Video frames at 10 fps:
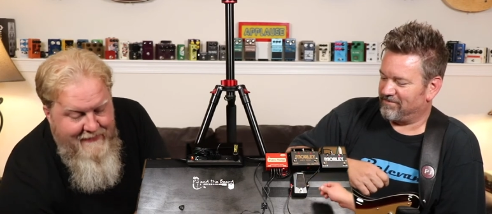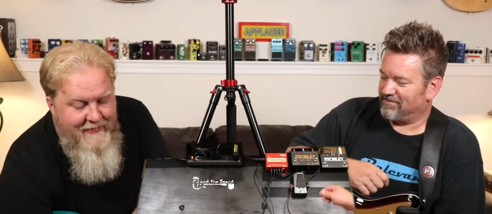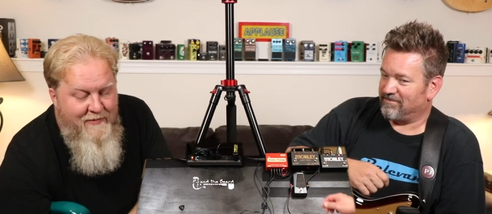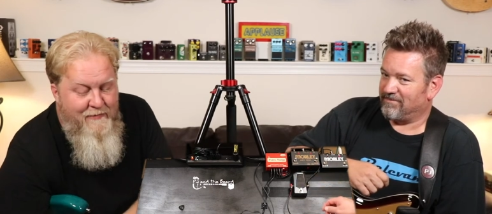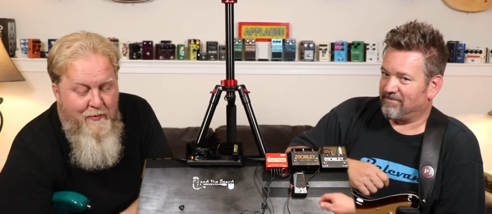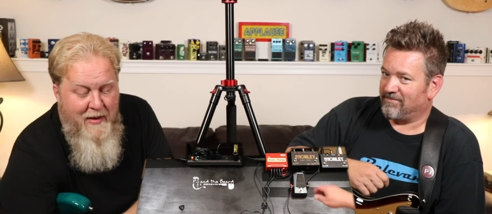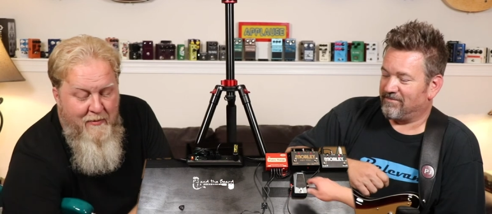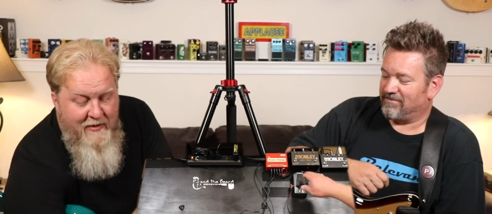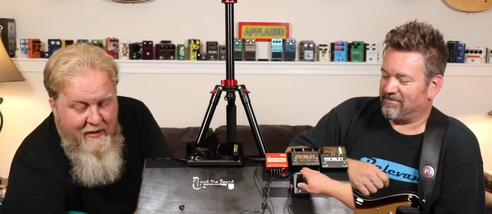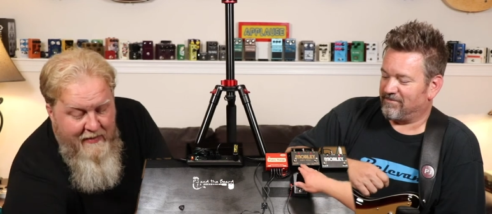Speaker 1: I don't know if they'll be
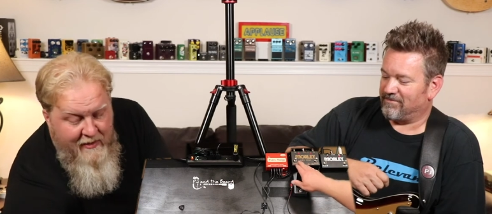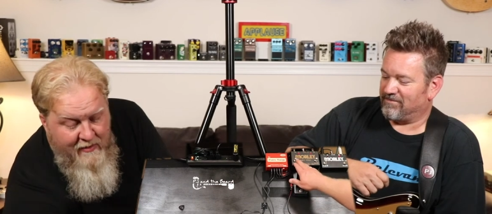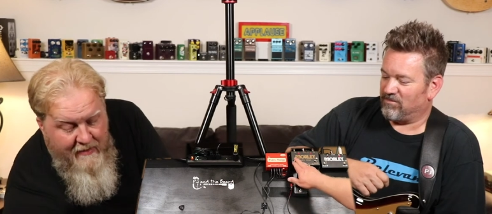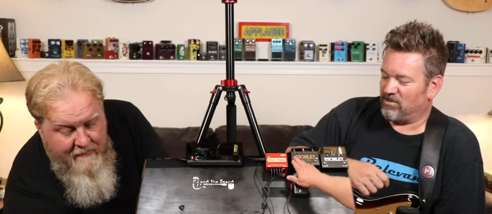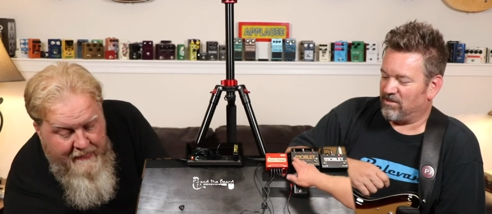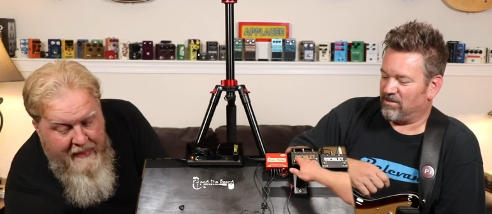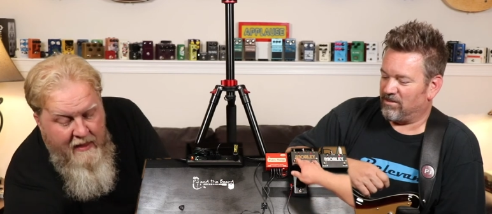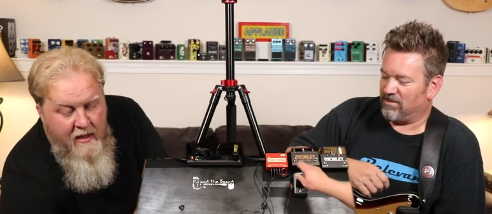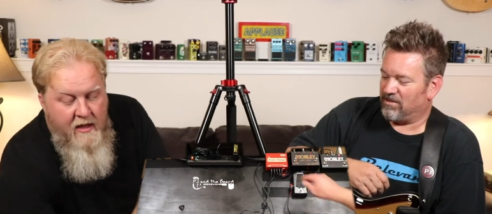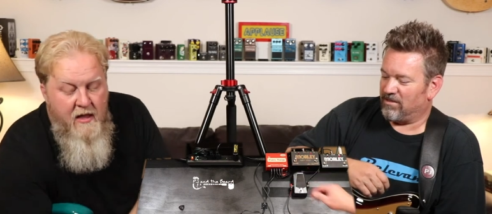able to hear that or not.
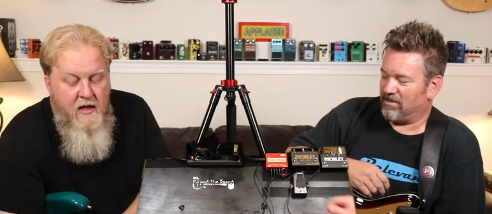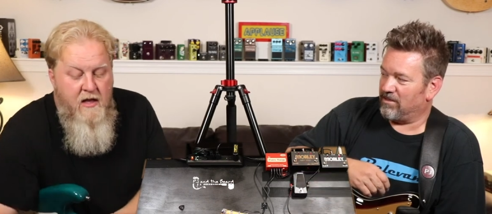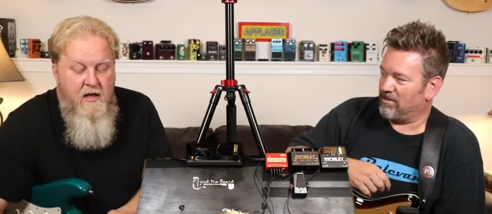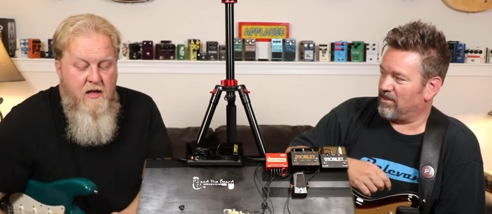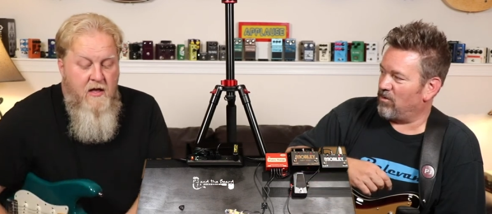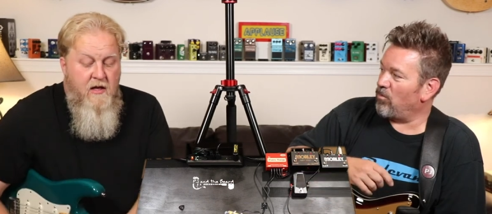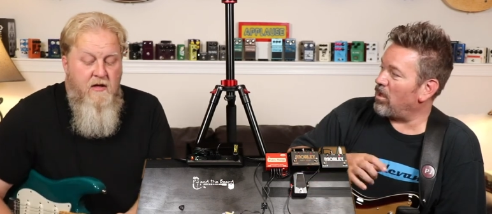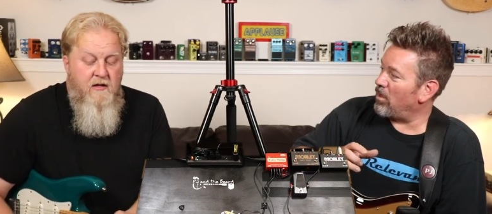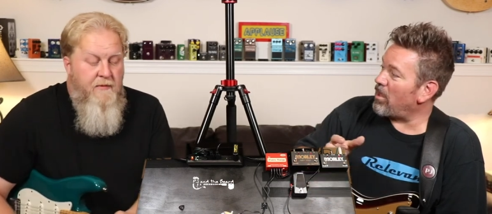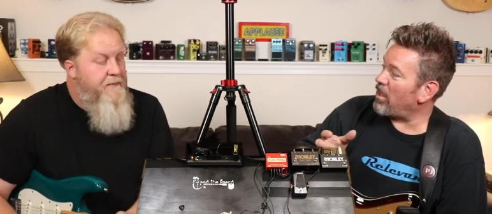
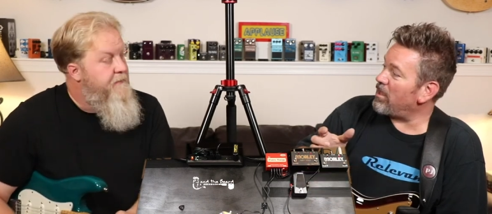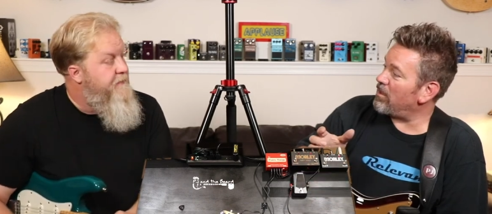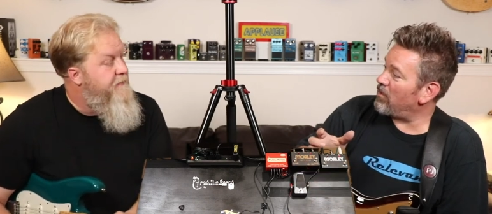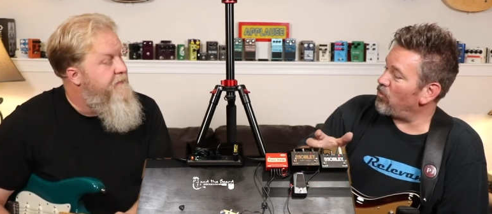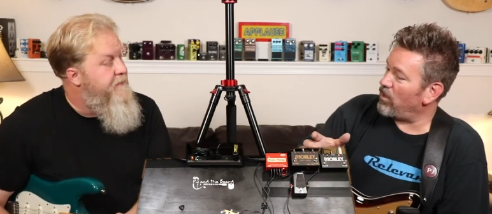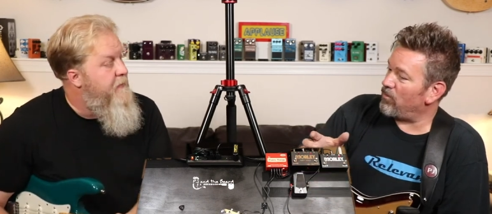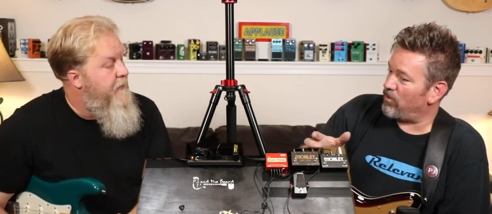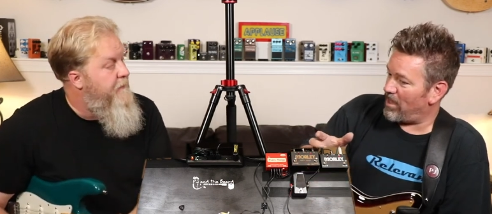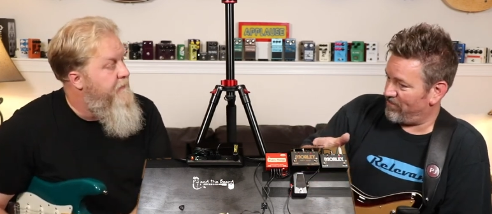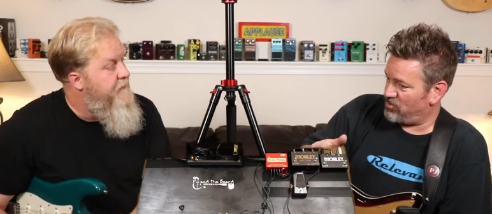
Speaker 2: Well, it, we,
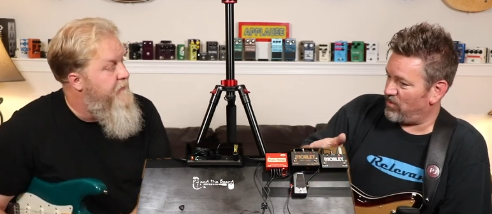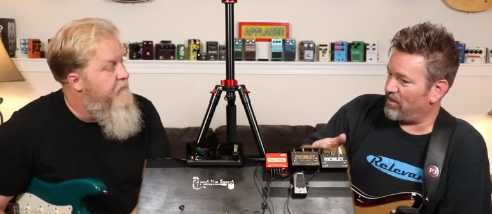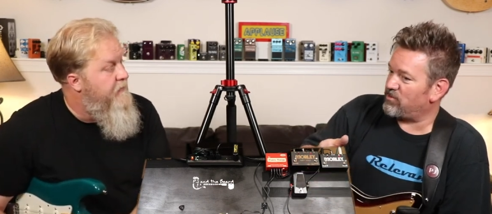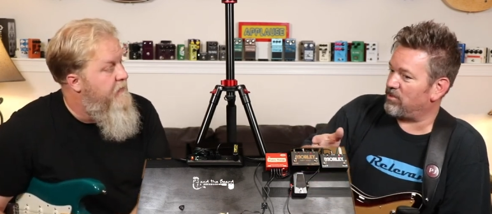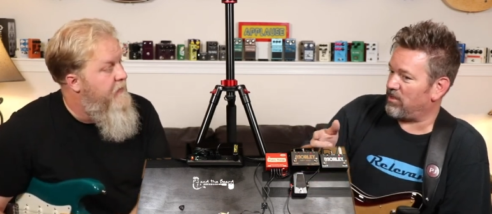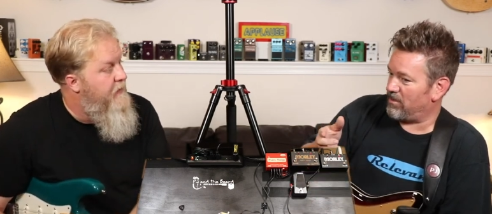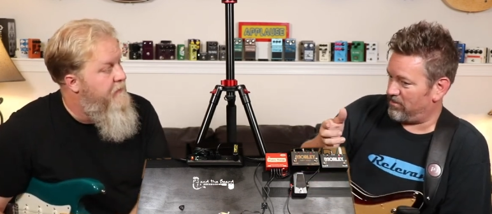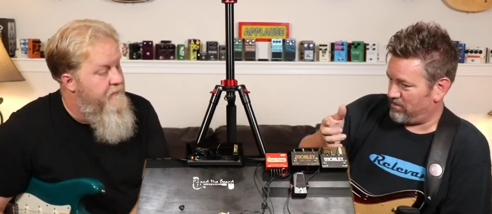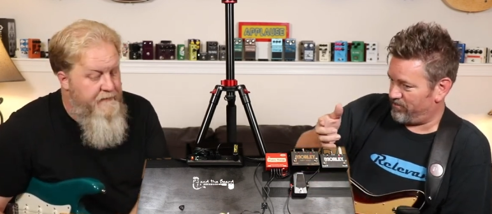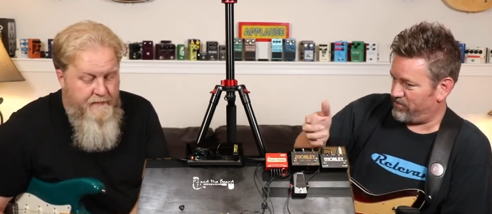we have two amps here,
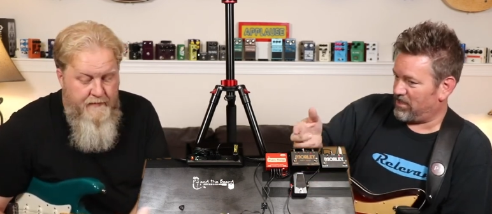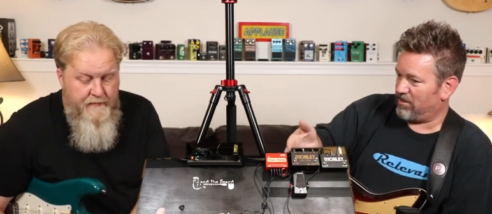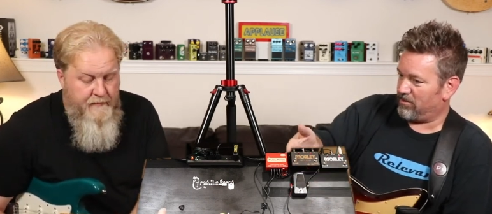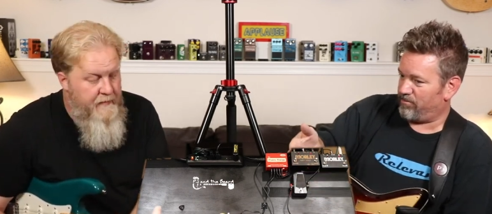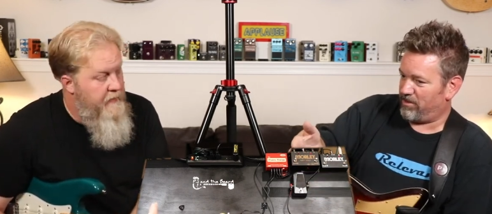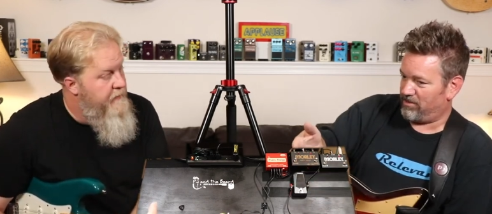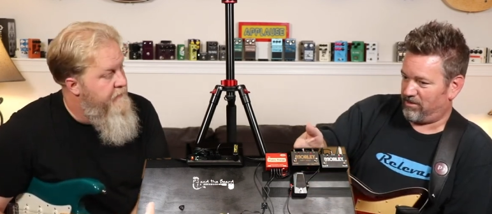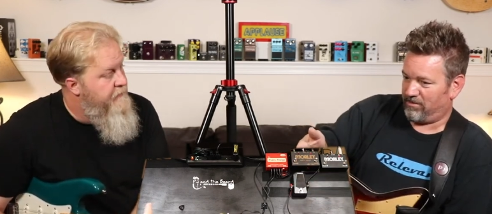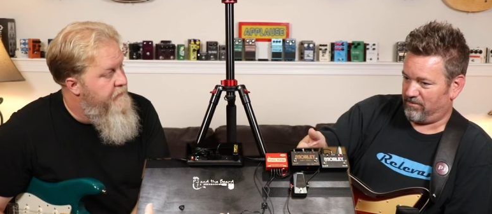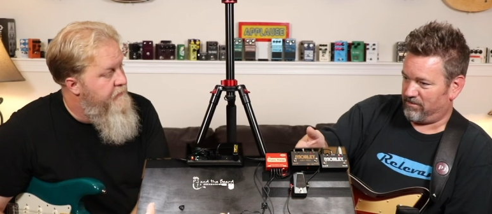and the Tyler P
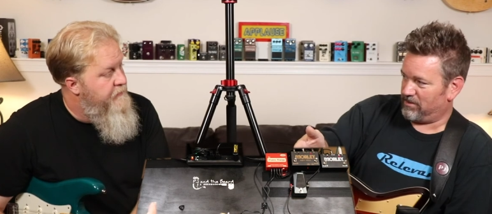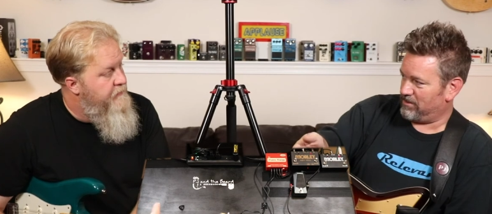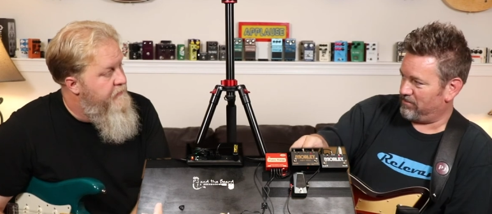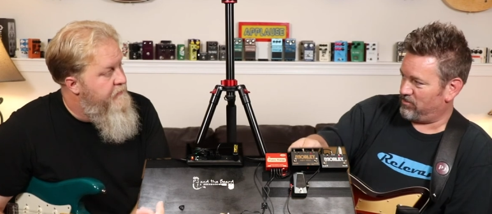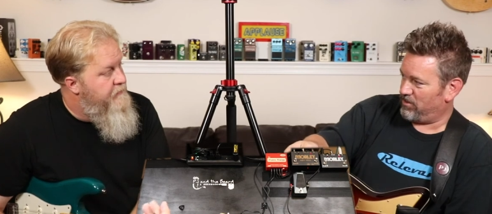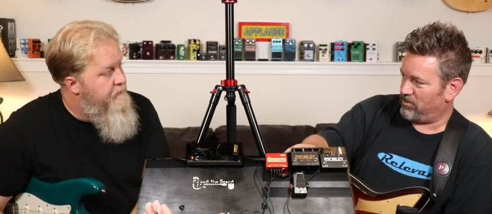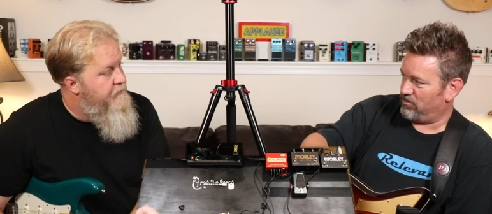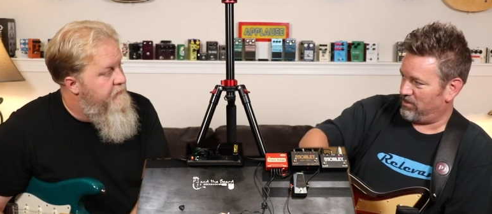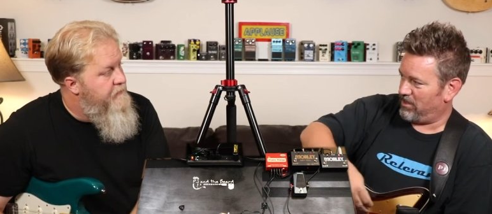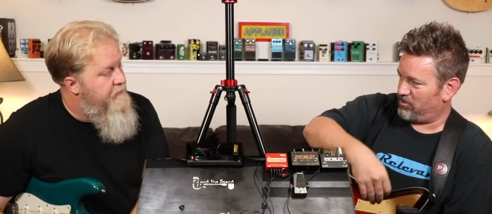T
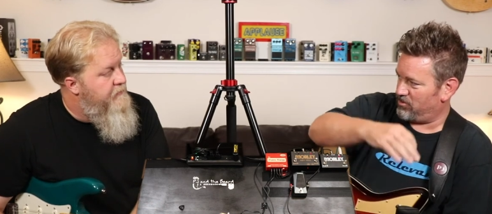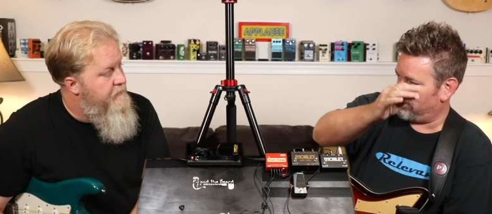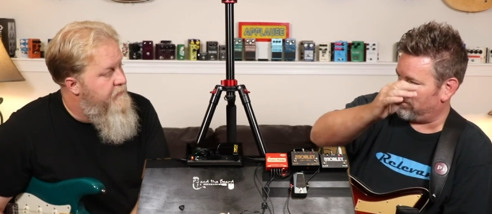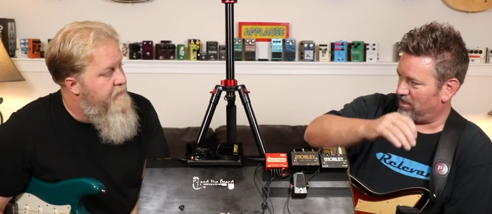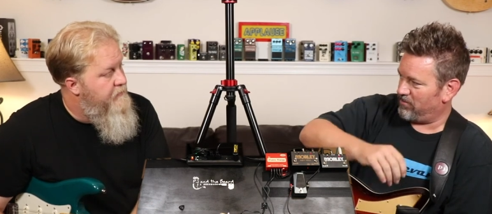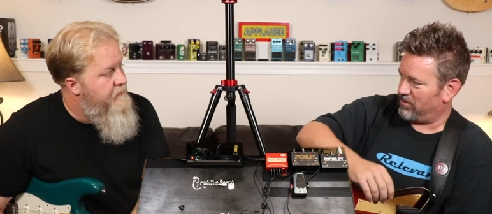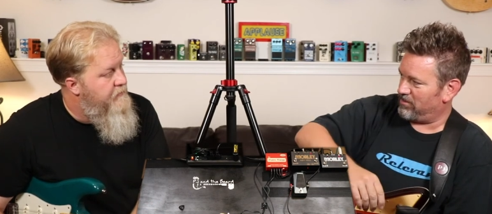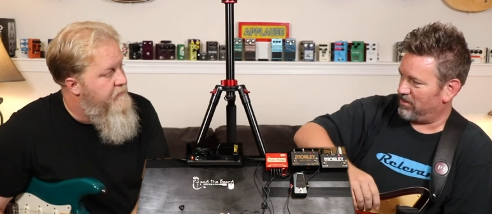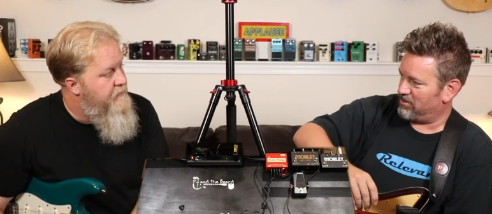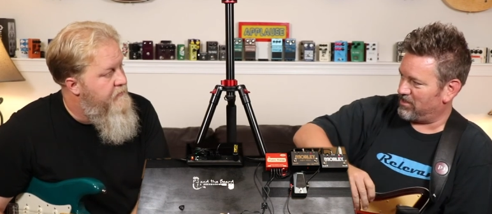twenty-two kicked your Hot Rod
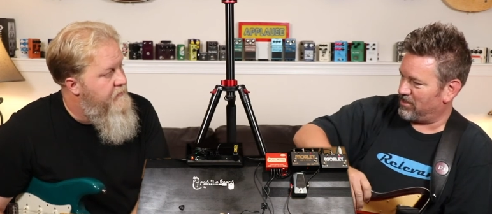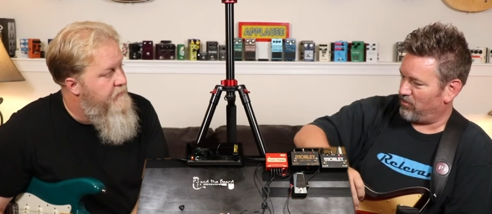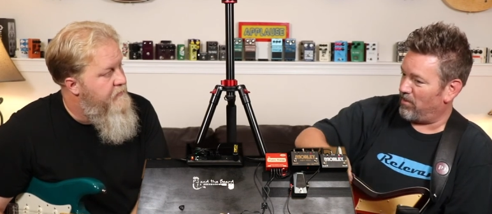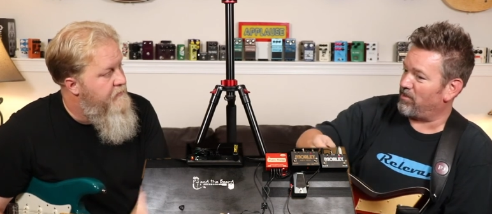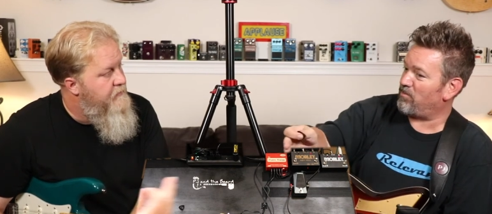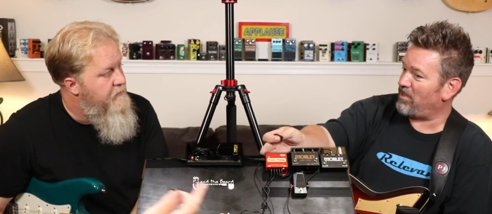Deluxe out of the way, but